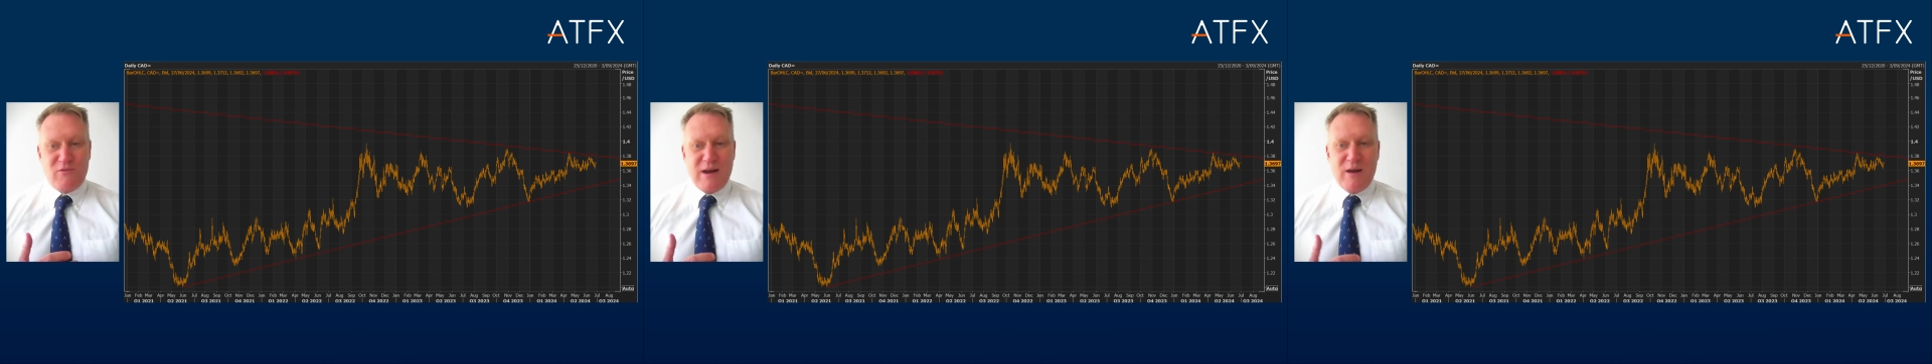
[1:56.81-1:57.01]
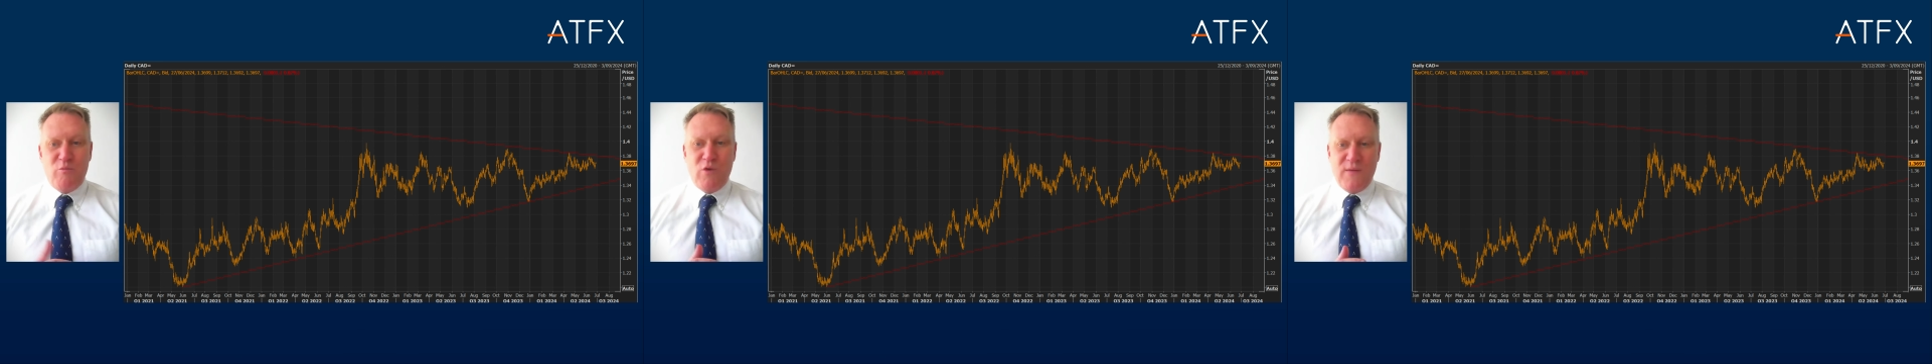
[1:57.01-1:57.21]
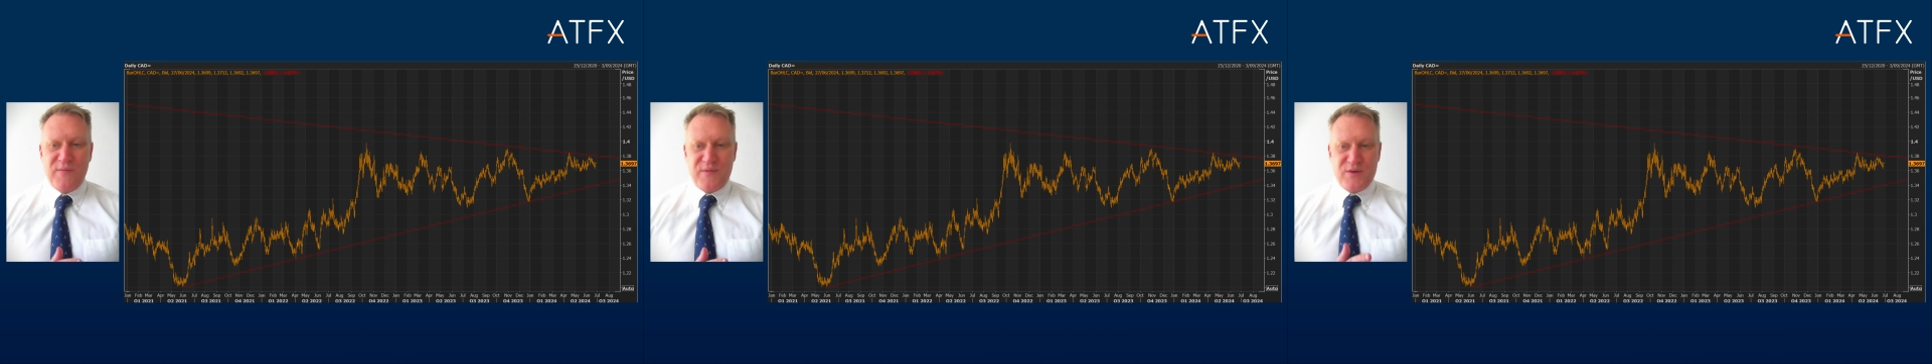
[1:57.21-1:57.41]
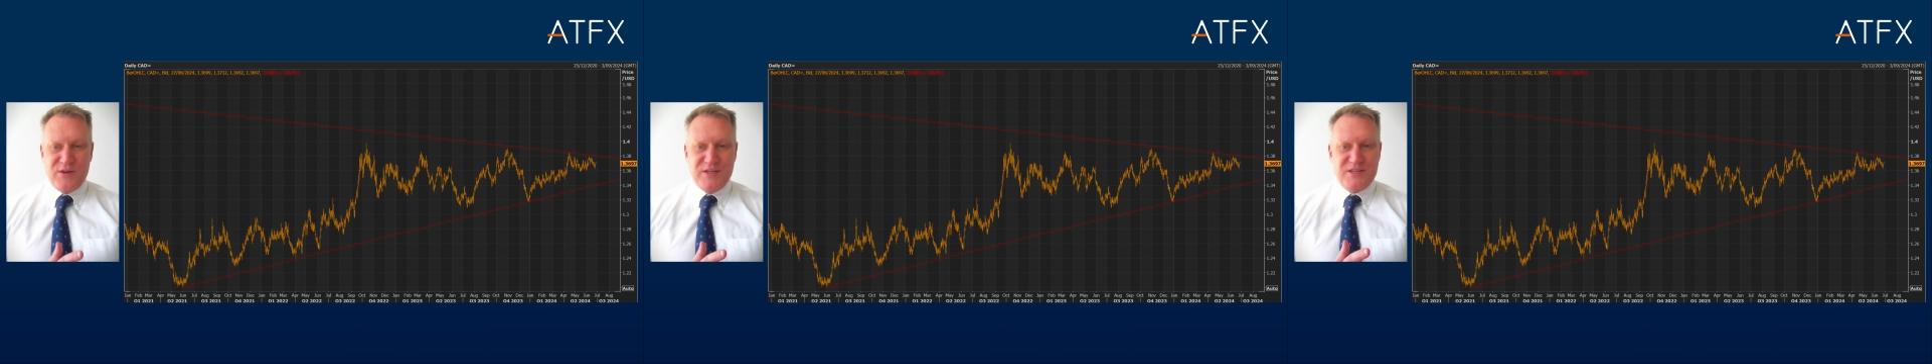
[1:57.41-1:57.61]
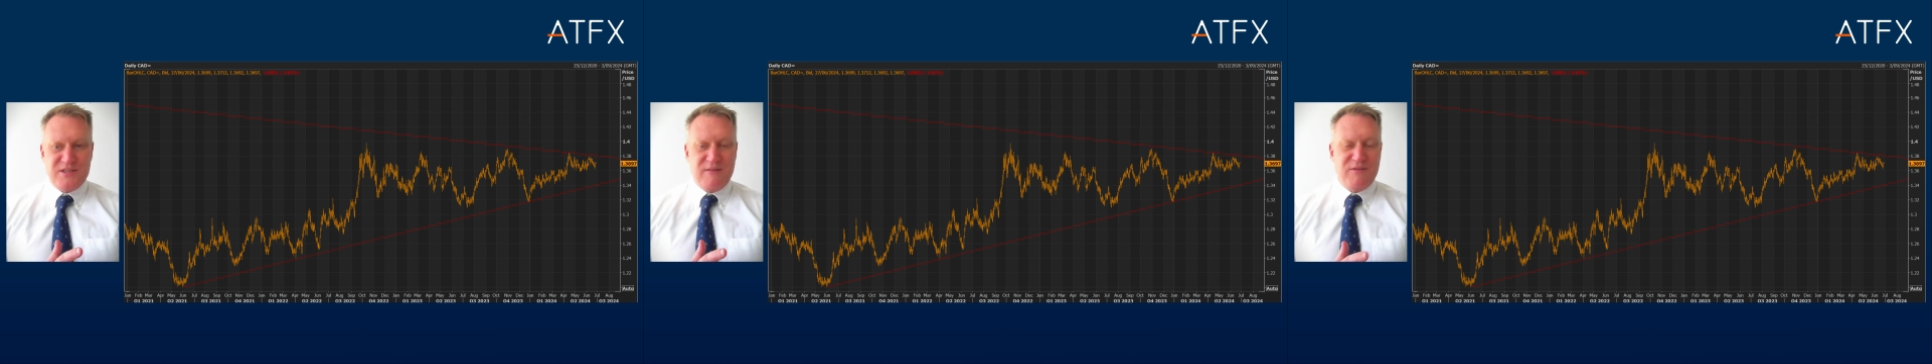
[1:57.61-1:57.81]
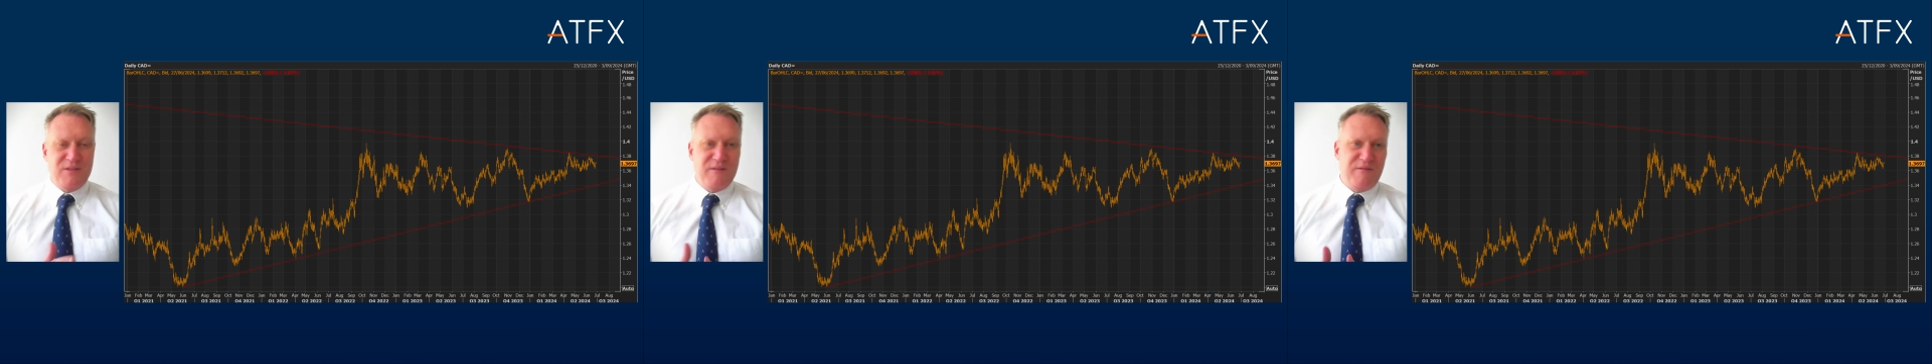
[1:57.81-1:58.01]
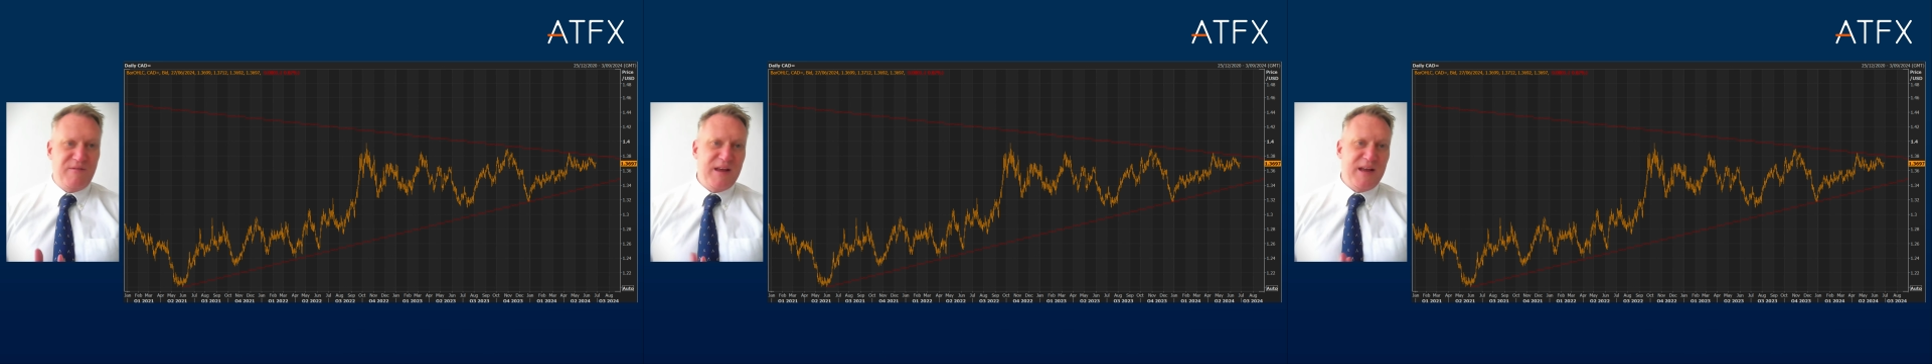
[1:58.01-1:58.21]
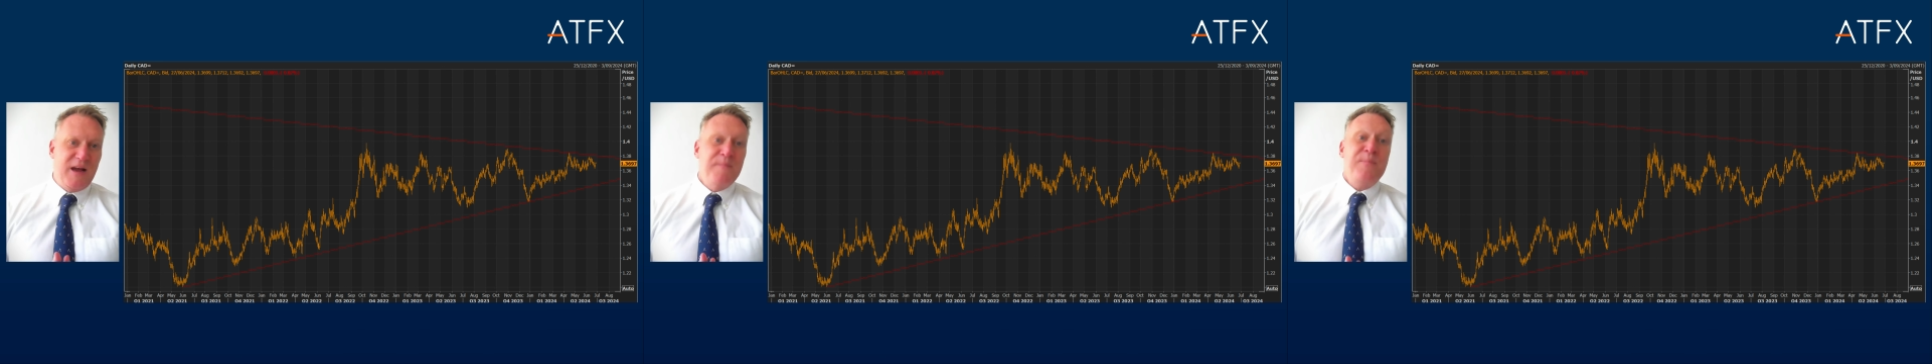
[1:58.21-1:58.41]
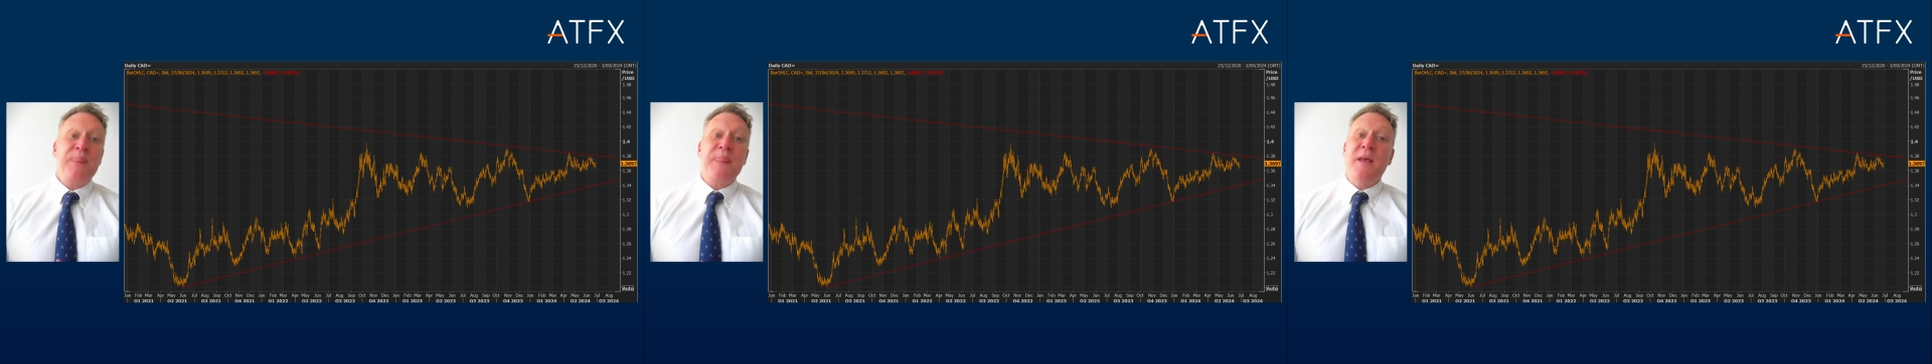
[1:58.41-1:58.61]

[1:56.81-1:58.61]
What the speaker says: around 137 the figure.